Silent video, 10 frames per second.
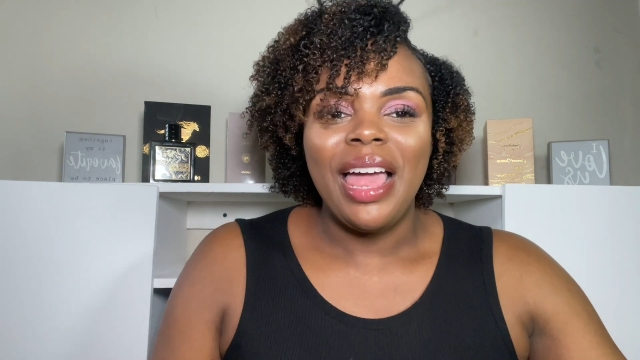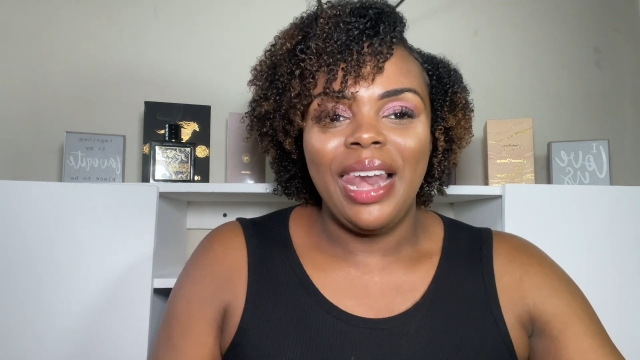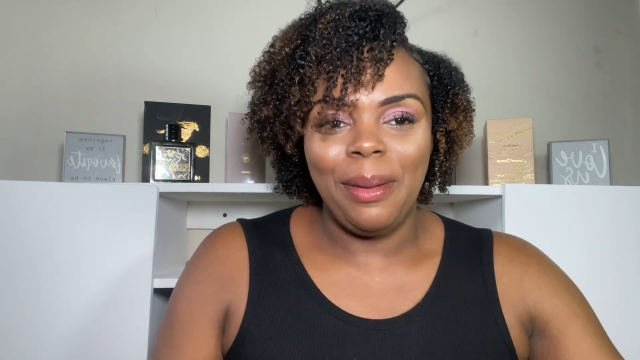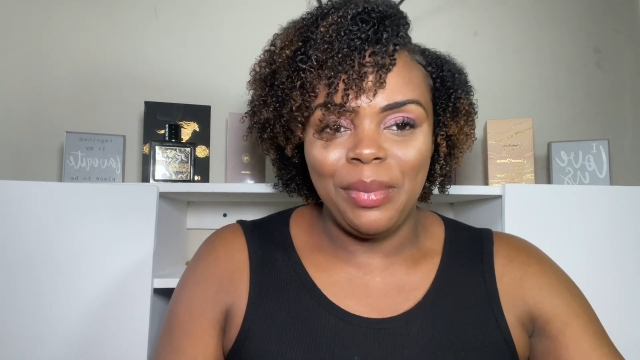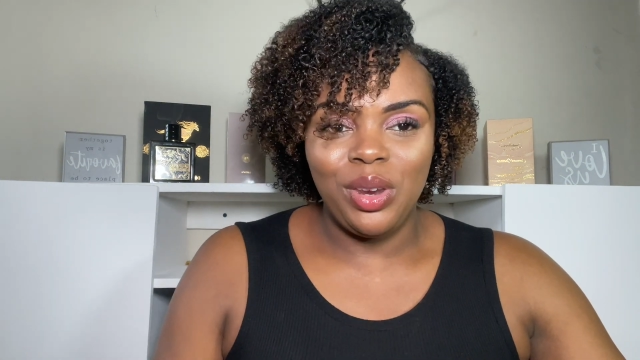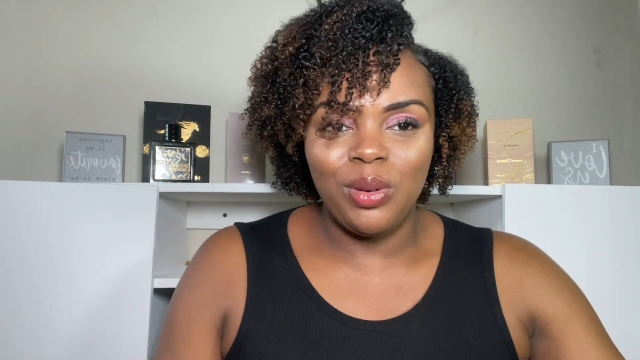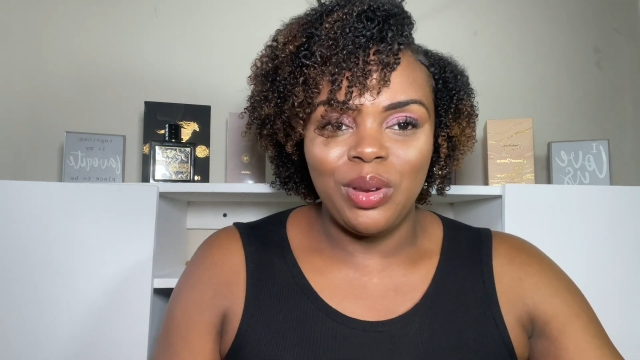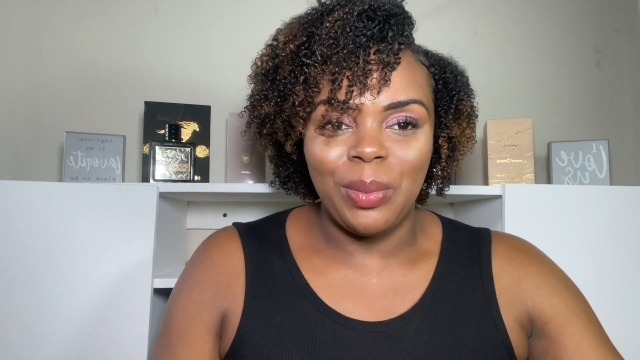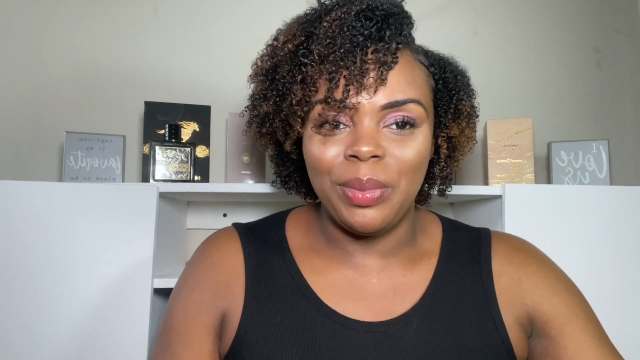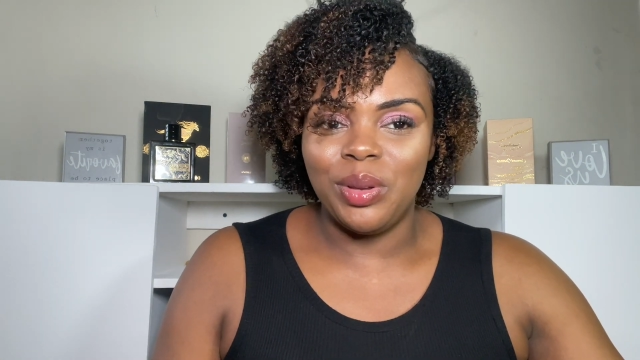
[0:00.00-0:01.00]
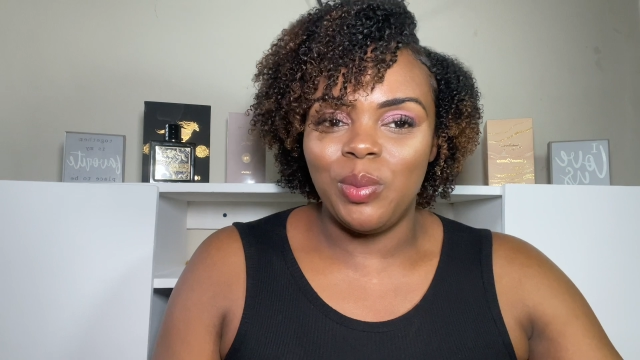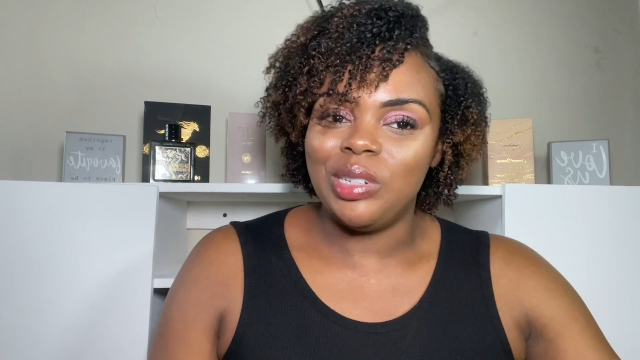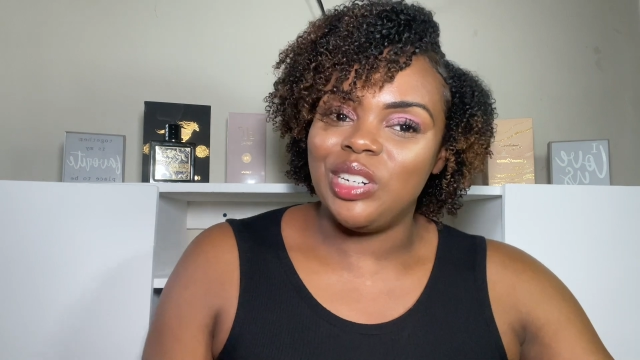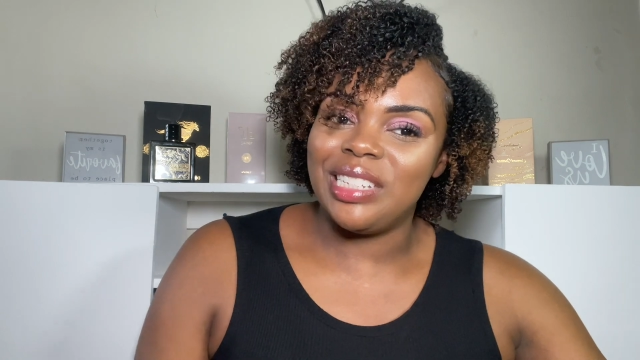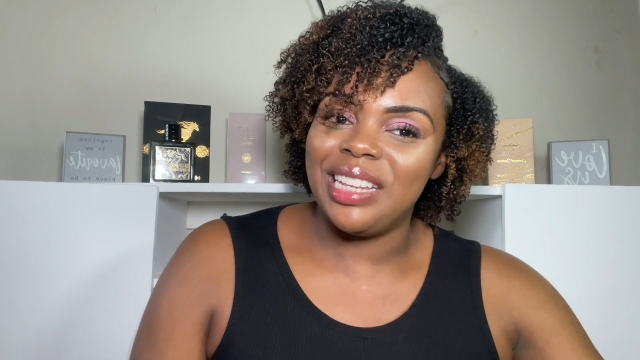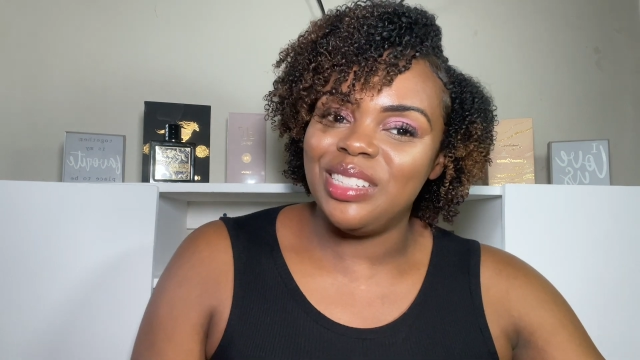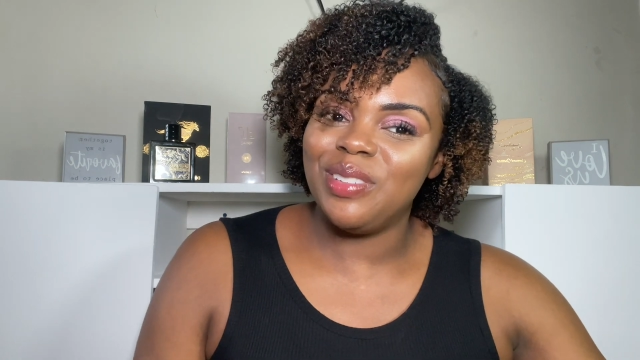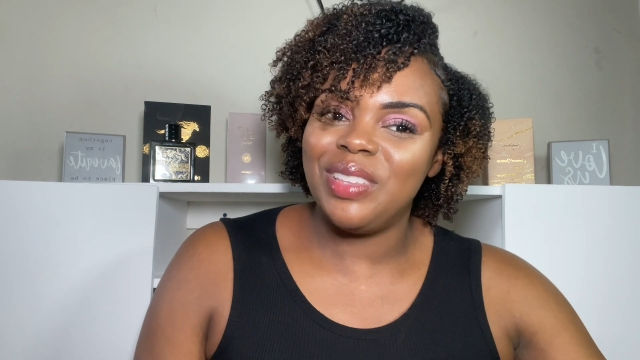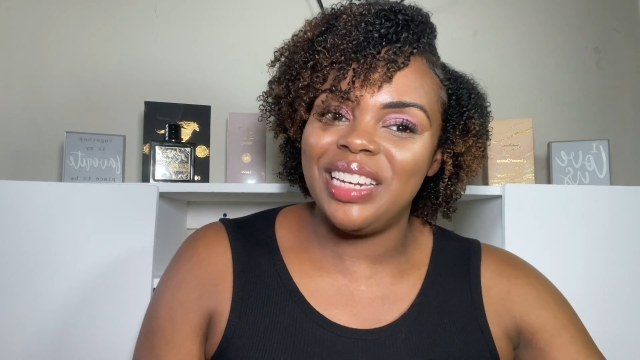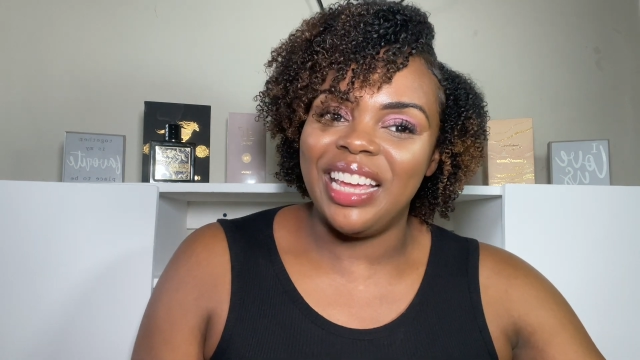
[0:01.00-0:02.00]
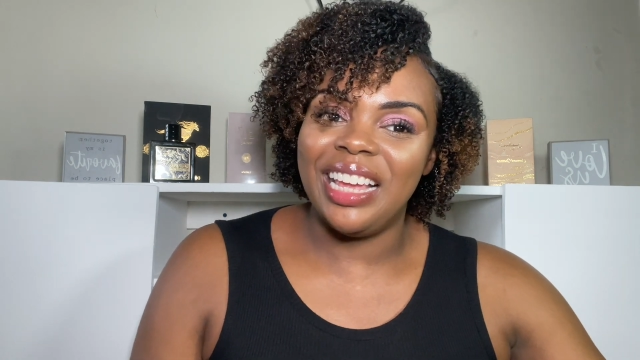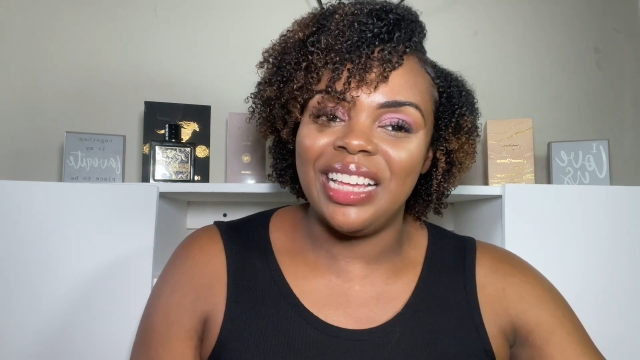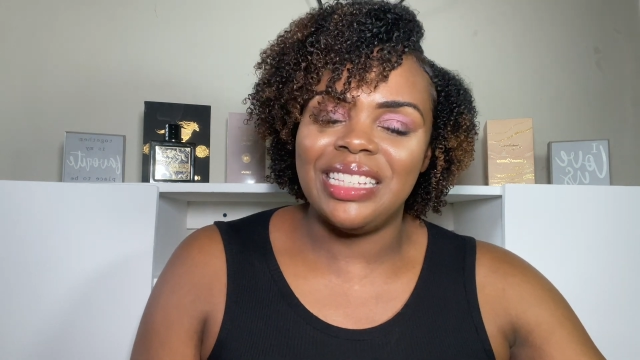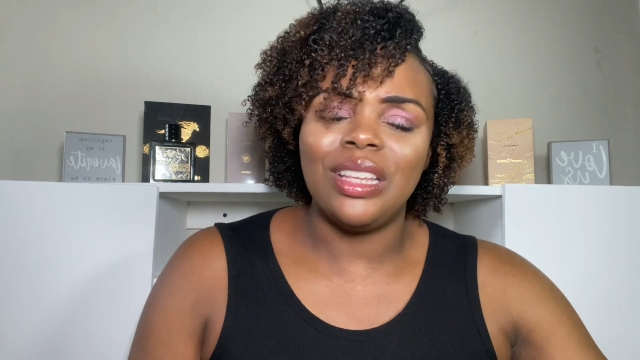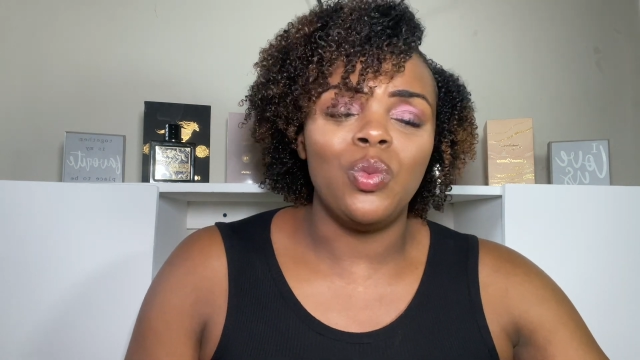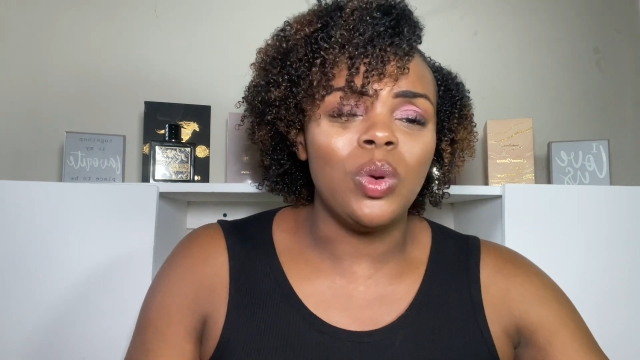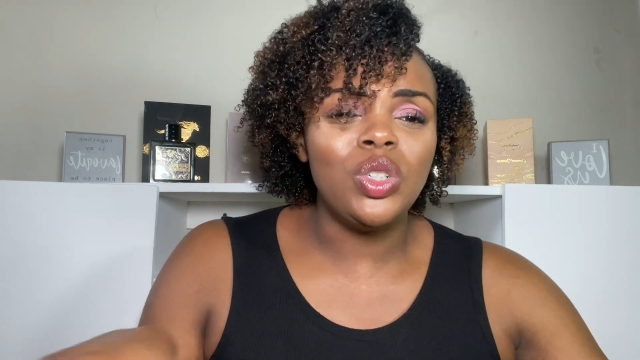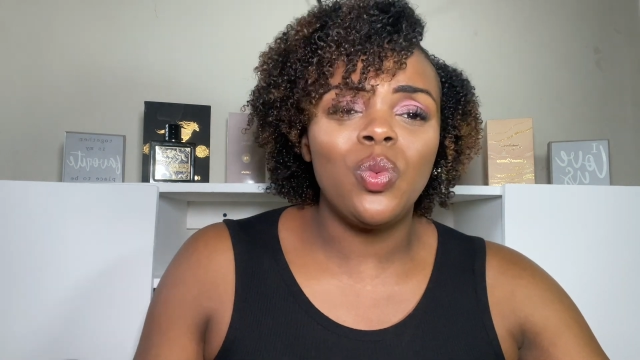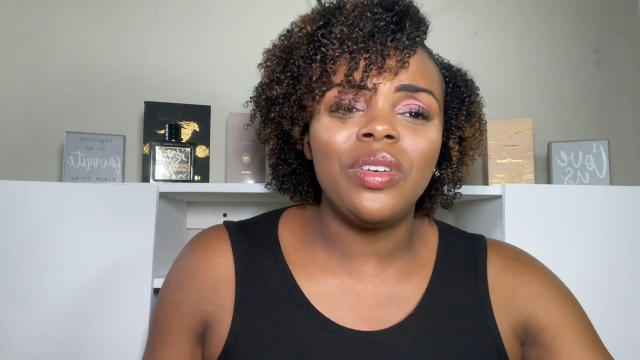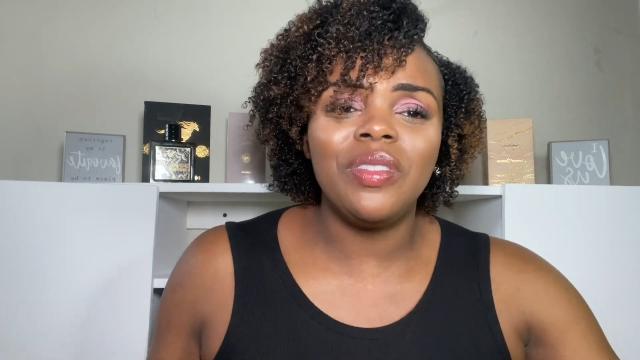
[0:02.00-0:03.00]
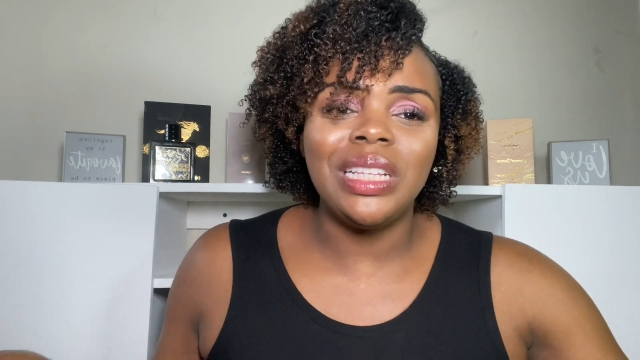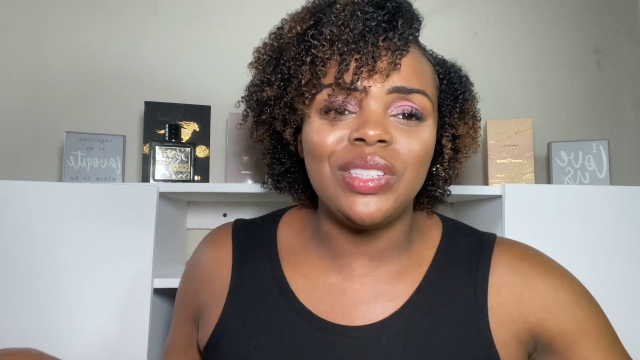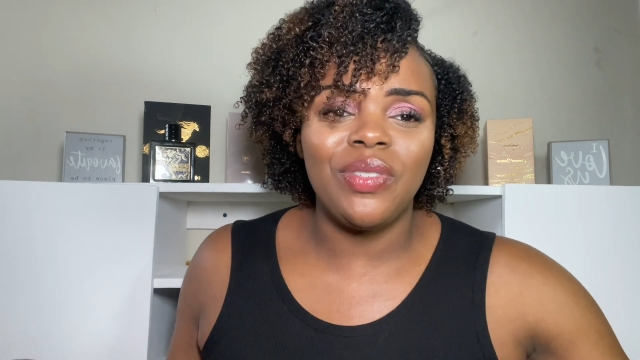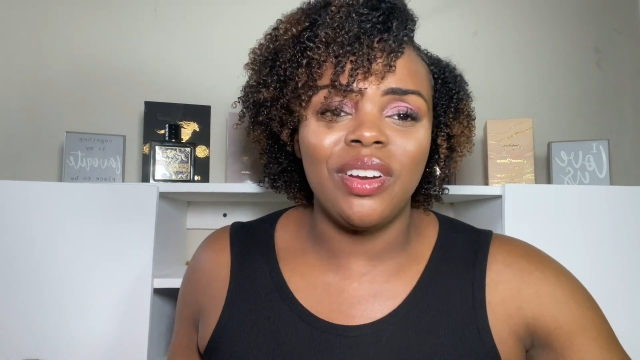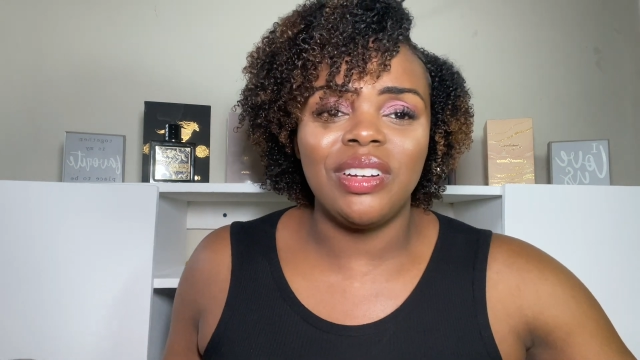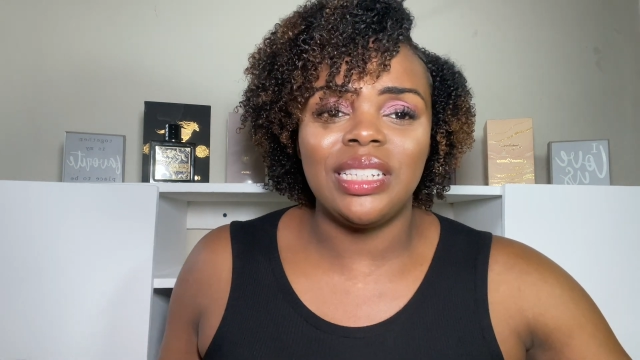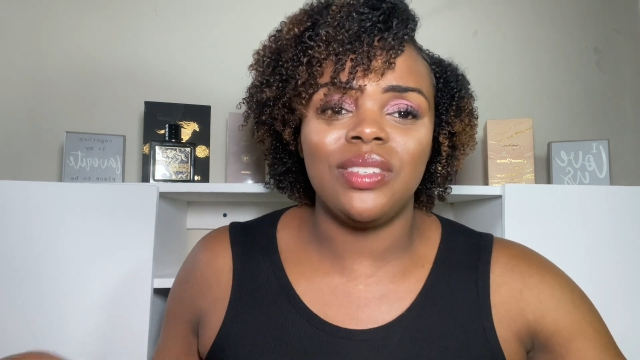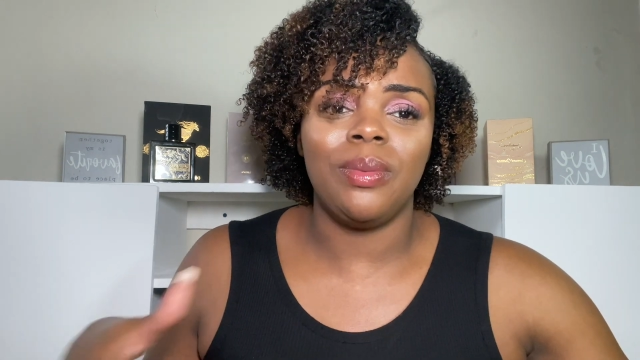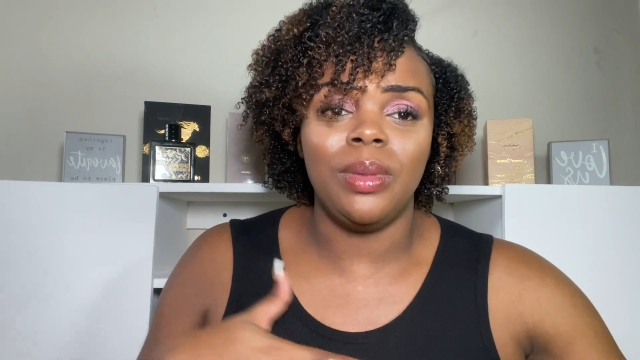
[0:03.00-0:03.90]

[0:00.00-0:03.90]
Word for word: Let me know down below what your scent of the day is and which one of these fragrances from